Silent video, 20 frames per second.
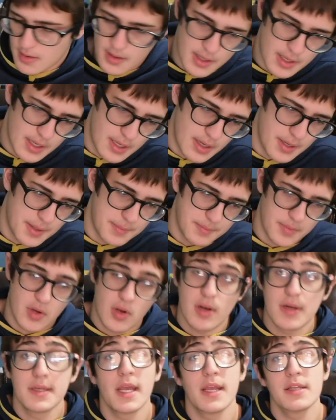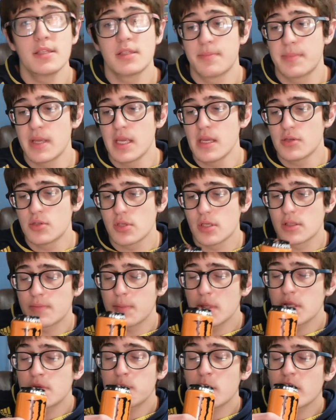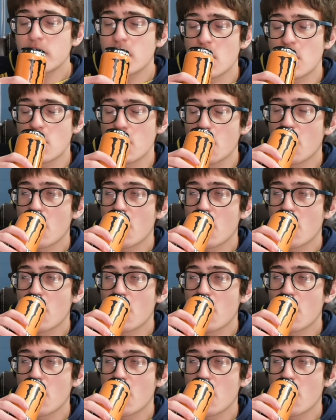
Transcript: You can taste the peach. It's pretty good.